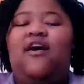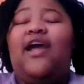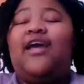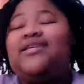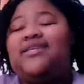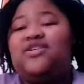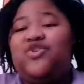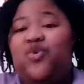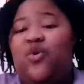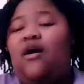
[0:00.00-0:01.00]
I guess it's
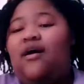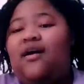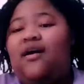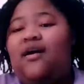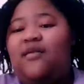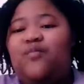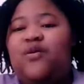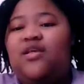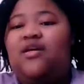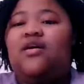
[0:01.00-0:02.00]
drawing more
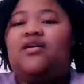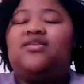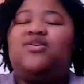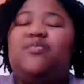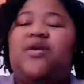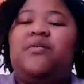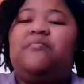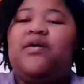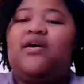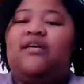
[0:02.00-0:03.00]
than costuming,
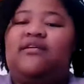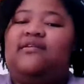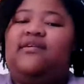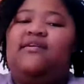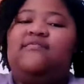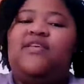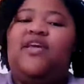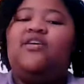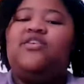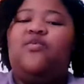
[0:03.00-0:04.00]
but
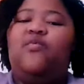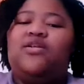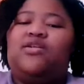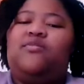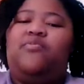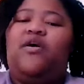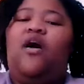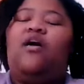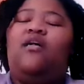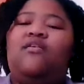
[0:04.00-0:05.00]
to want to put
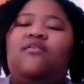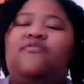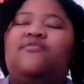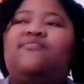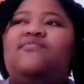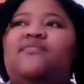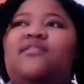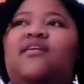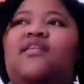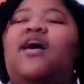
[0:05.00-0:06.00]
all of
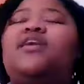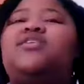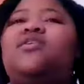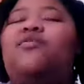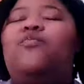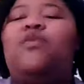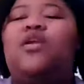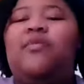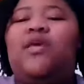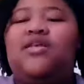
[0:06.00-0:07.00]
not to want
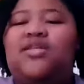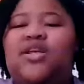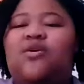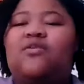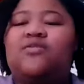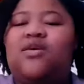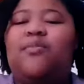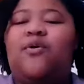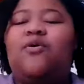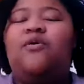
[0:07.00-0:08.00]
to be
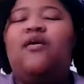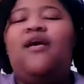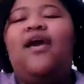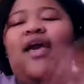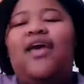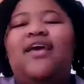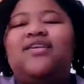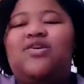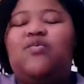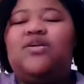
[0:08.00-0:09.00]
stereotypical
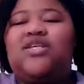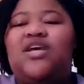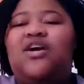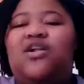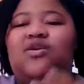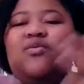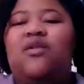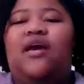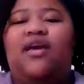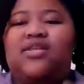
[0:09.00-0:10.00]
and to want to include
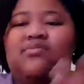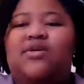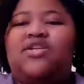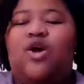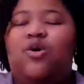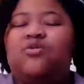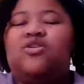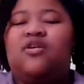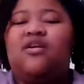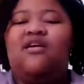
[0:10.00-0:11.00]
like as much
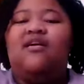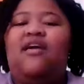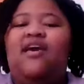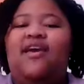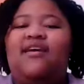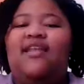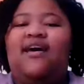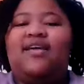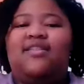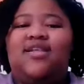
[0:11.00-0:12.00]
culture in
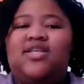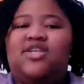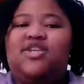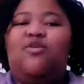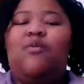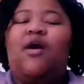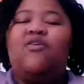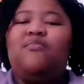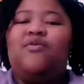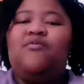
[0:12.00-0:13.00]
like this
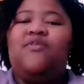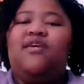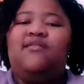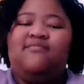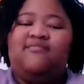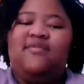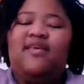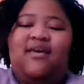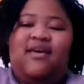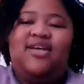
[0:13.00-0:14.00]
2-hour movie
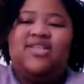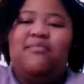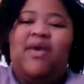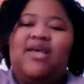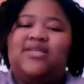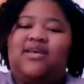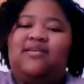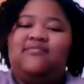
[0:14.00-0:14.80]
is amazing.